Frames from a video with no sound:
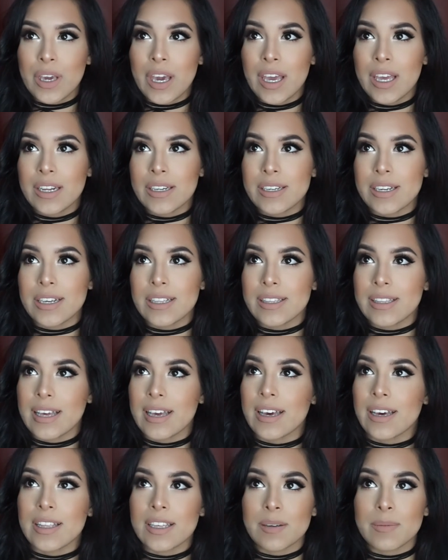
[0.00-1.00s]
can't
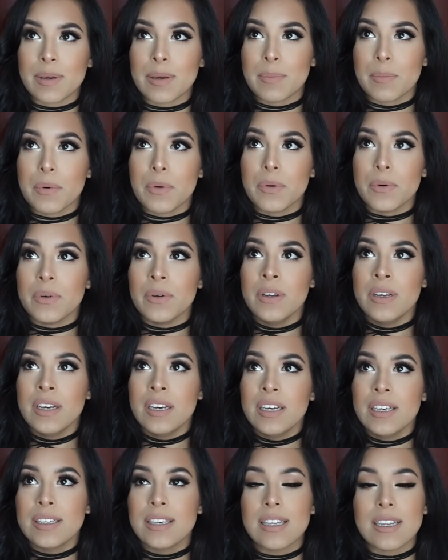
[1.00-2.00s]
let other people
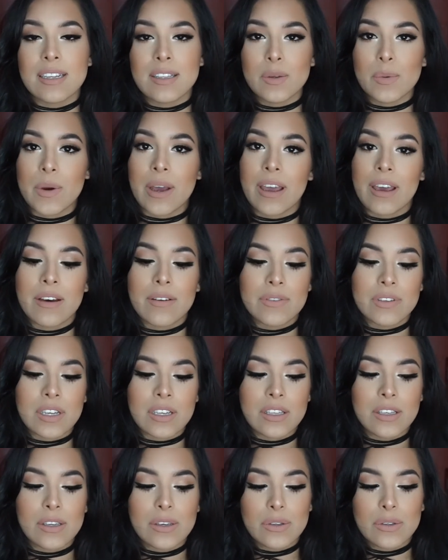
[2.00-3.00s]
get in the way of
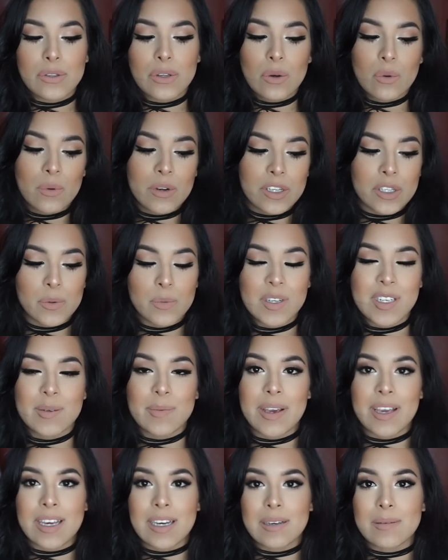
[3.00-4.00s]
telling you don't wear too much
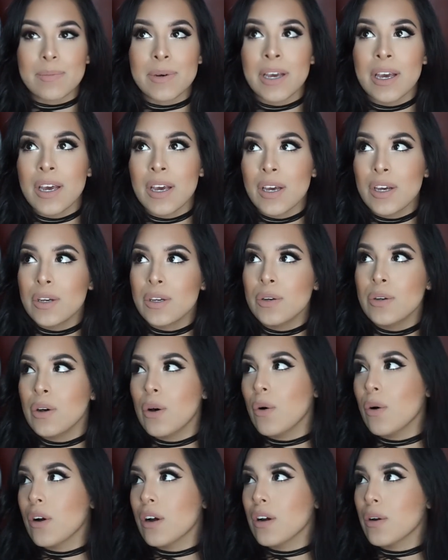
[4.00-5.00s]
makeup
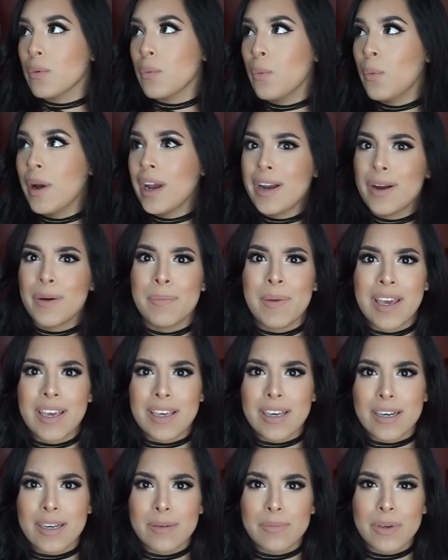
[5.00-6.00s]
or wear
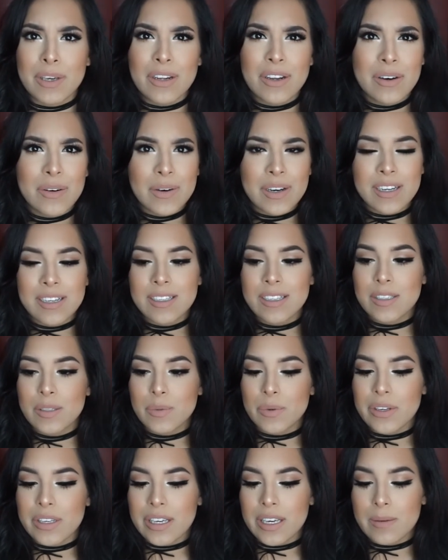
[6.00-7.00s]
makeup. You know, it's
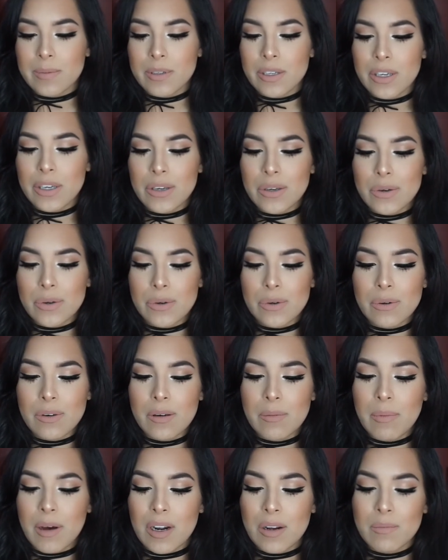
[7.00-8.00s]
just really up to you.
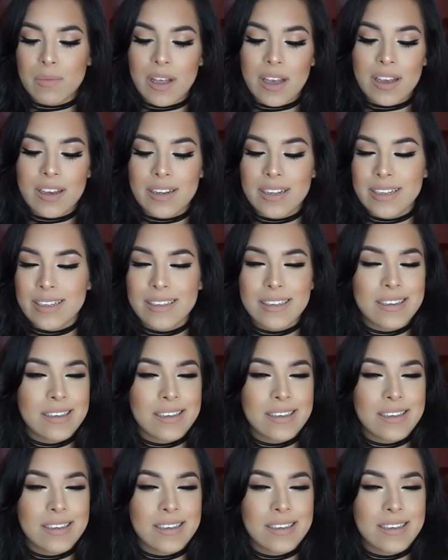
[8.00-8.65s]
Bottom line,